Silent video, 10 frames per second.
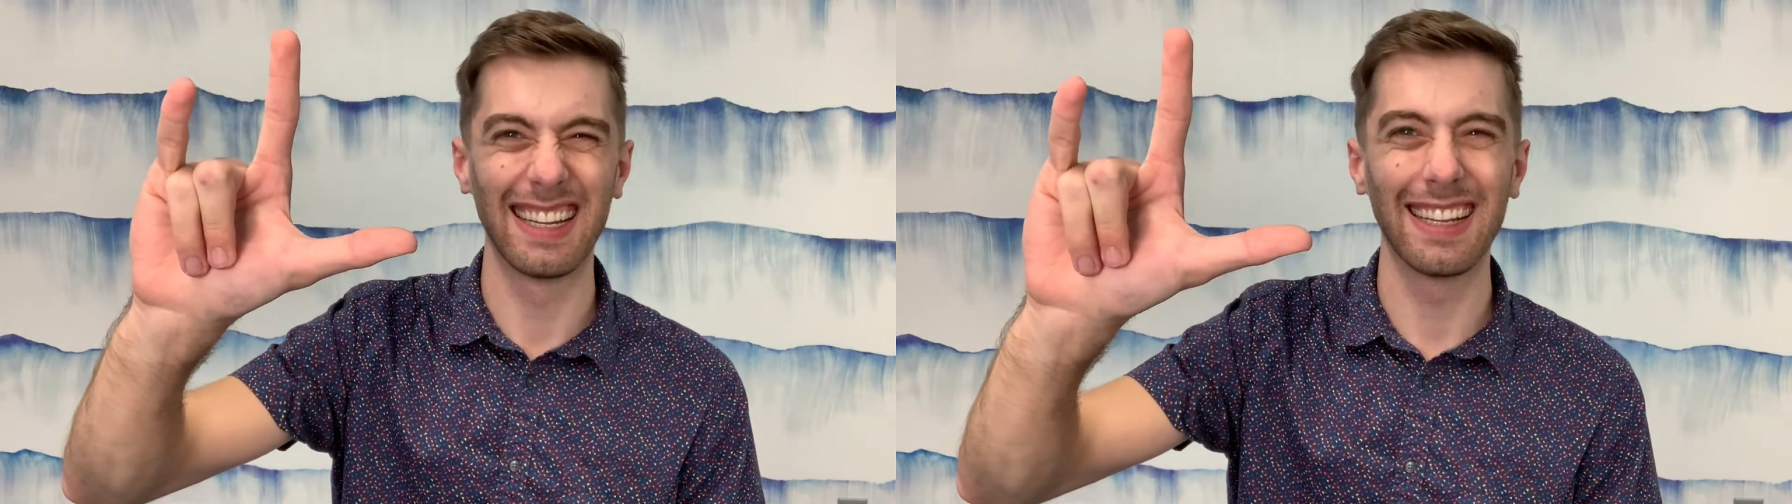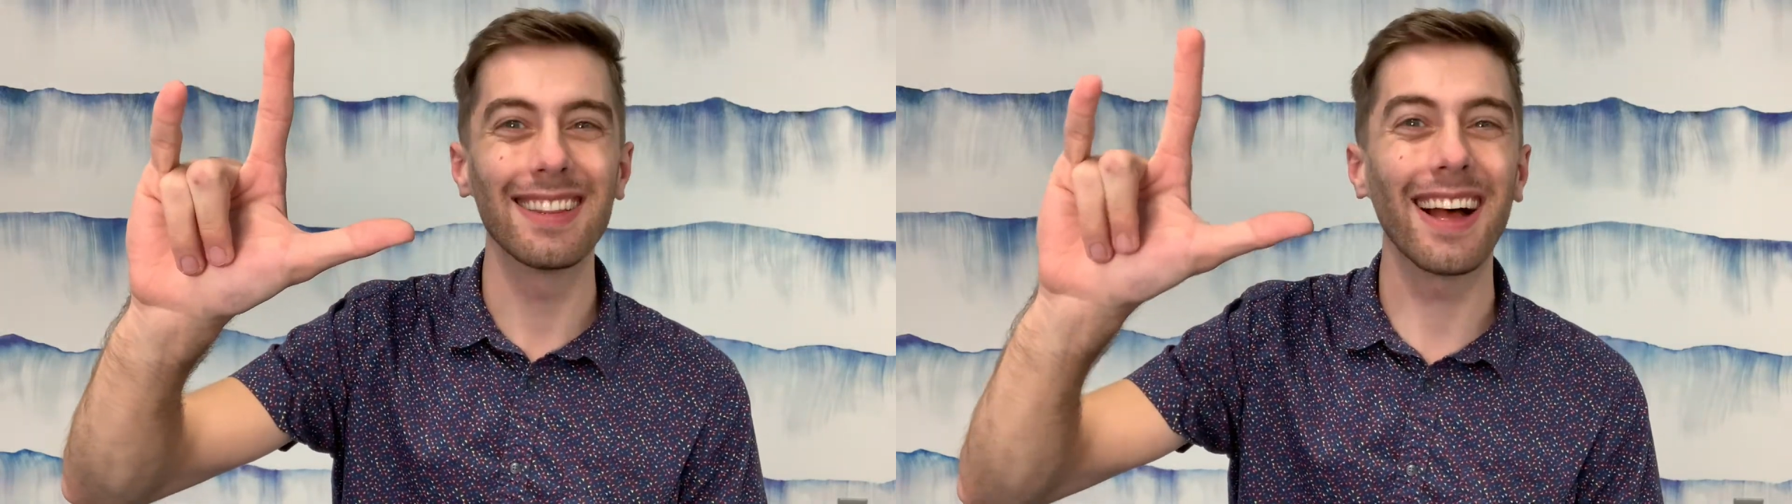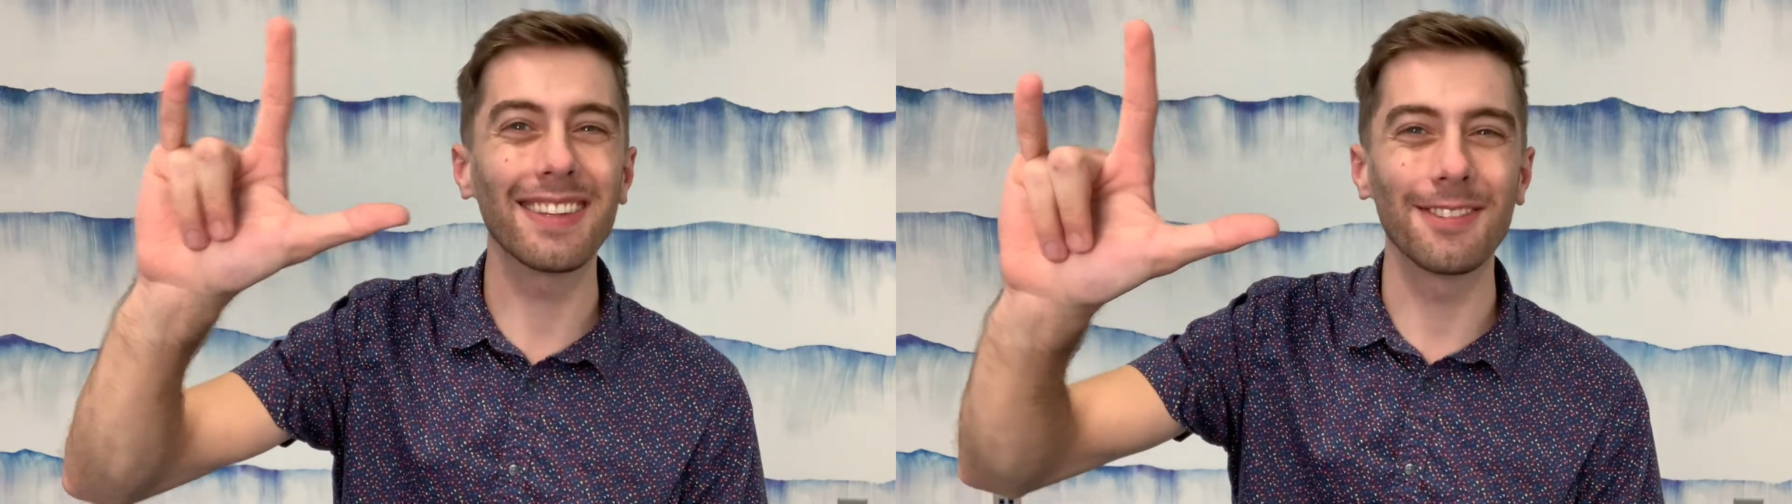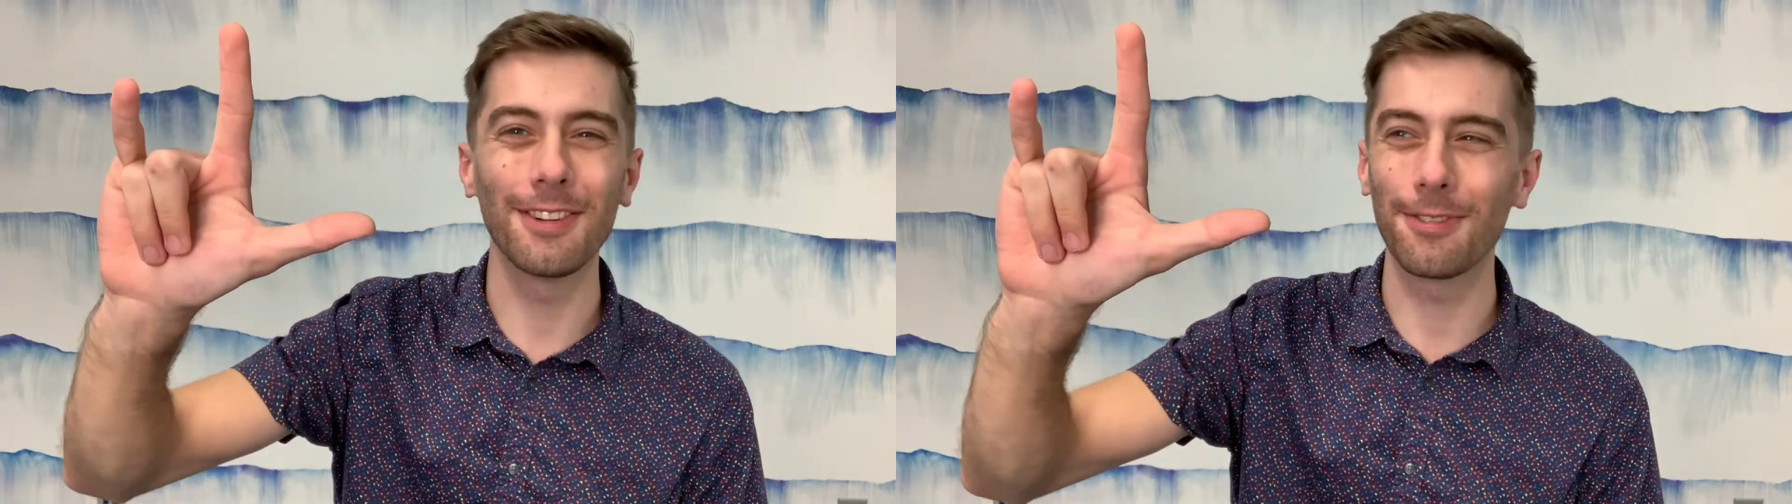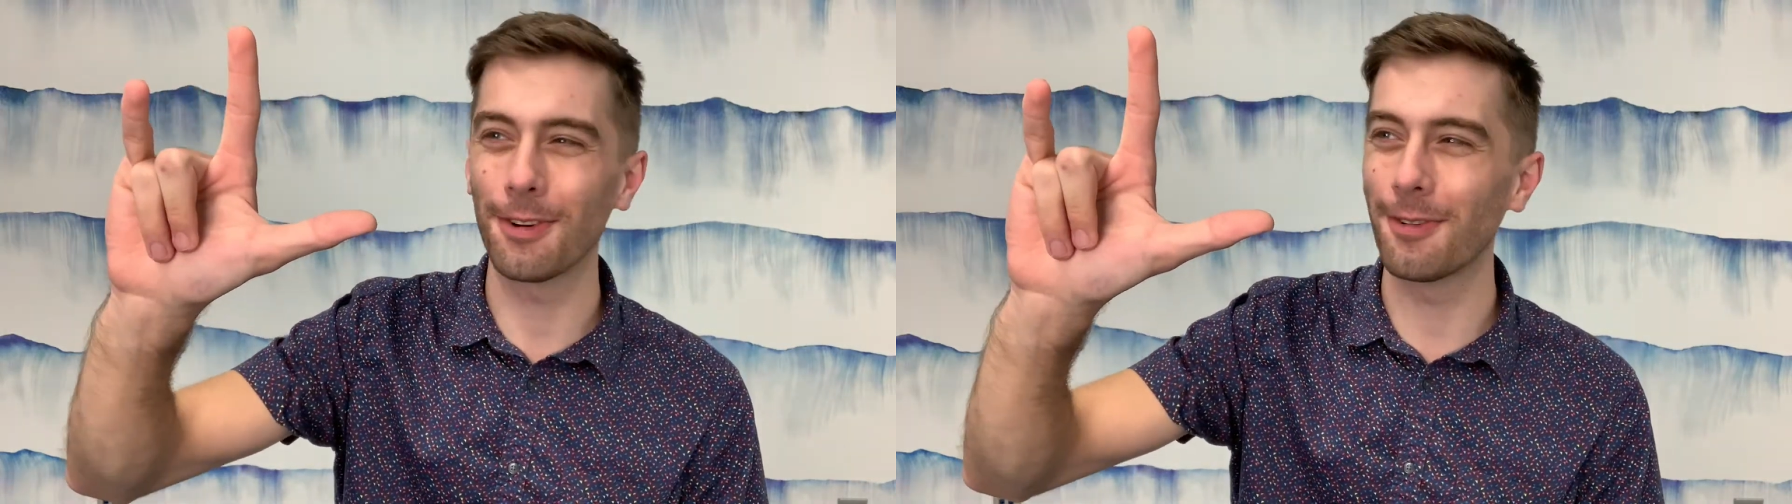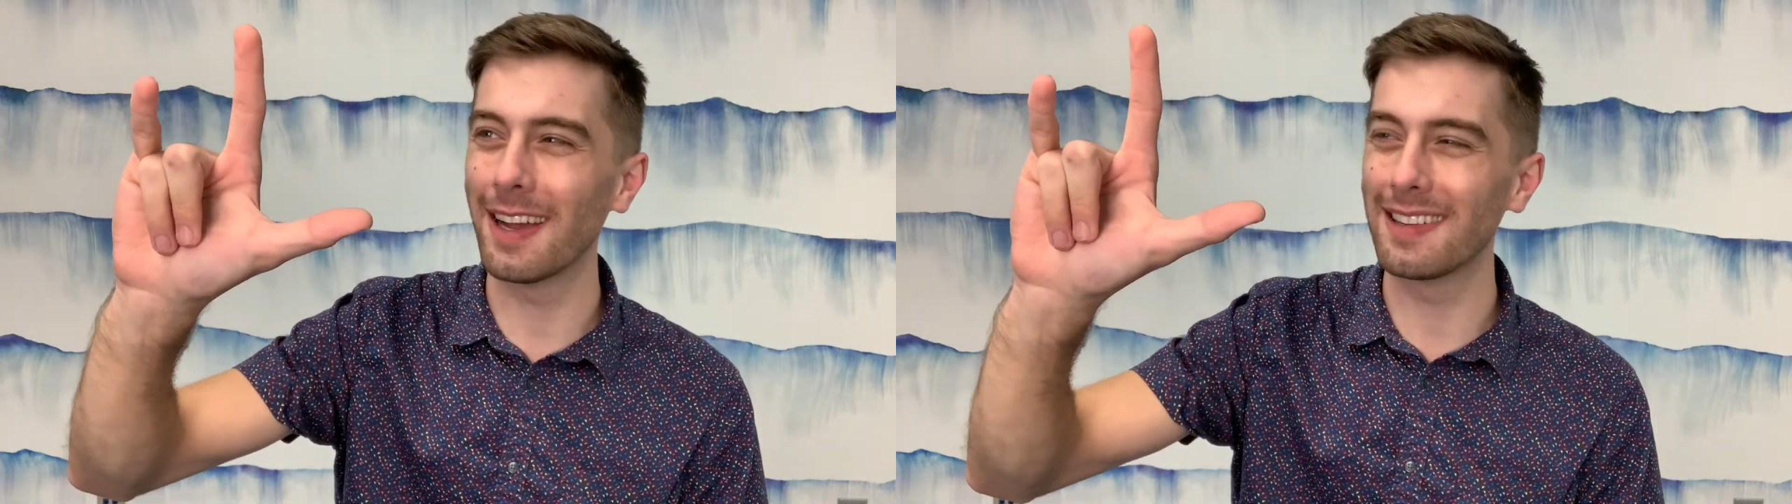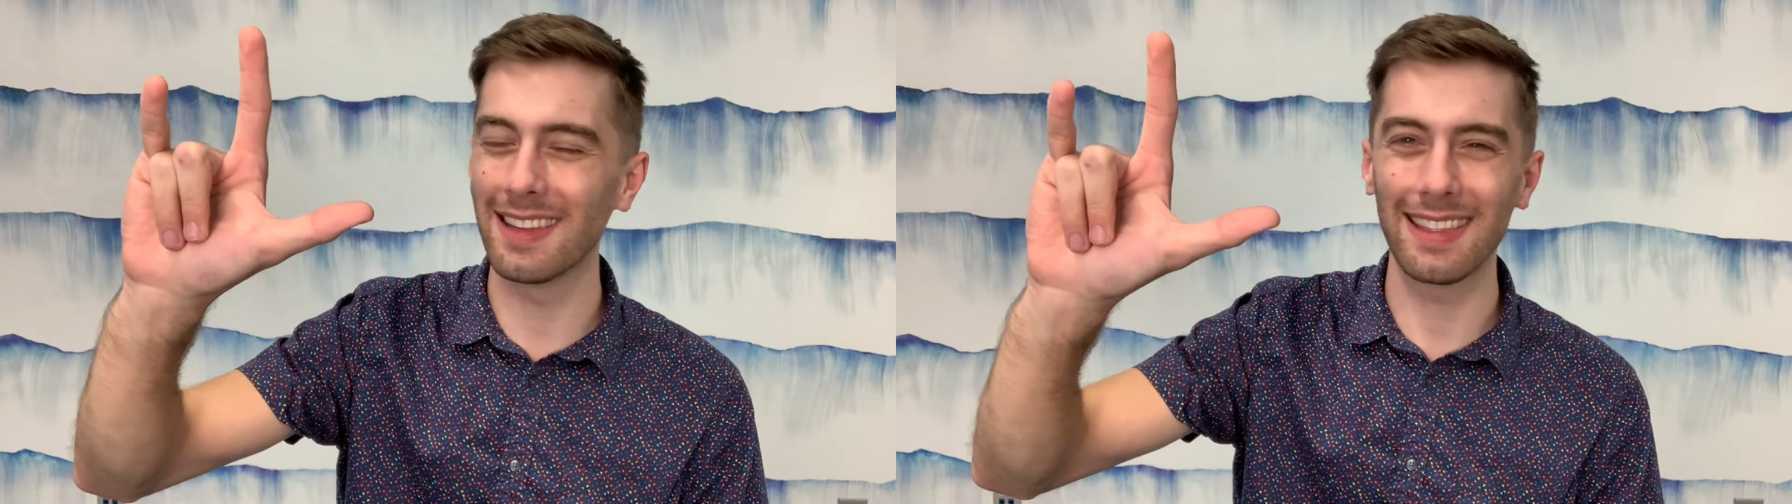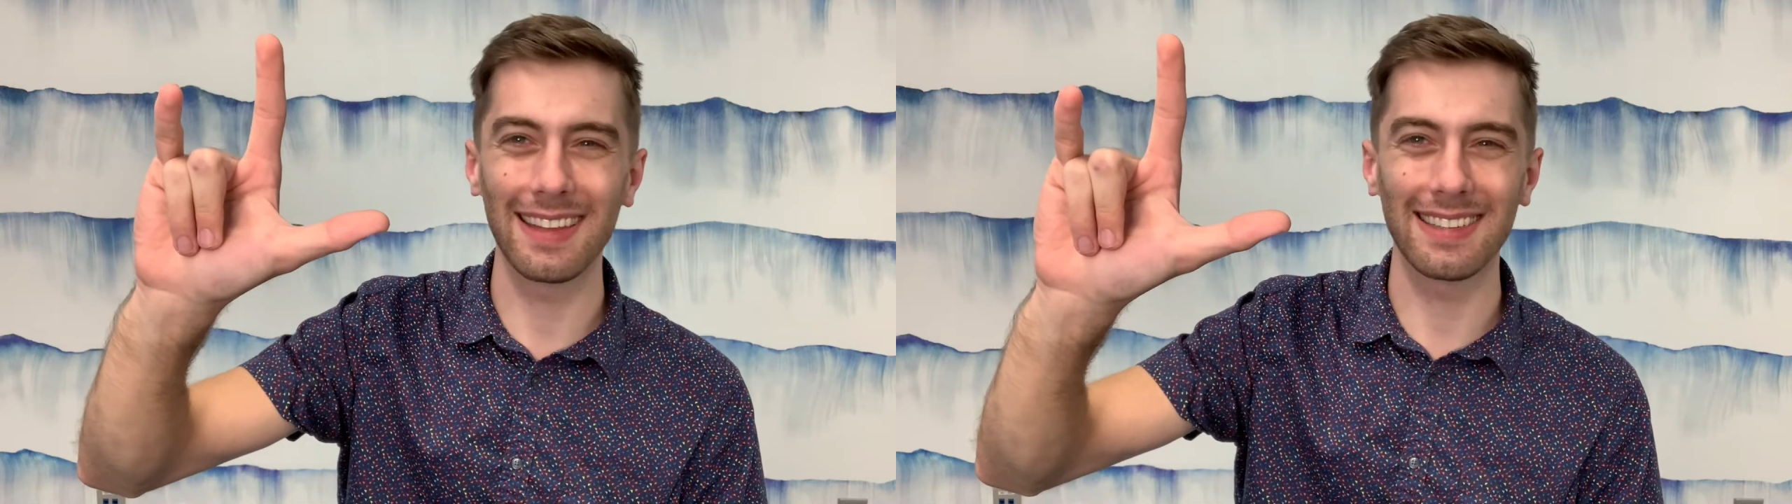Lots of different ways that this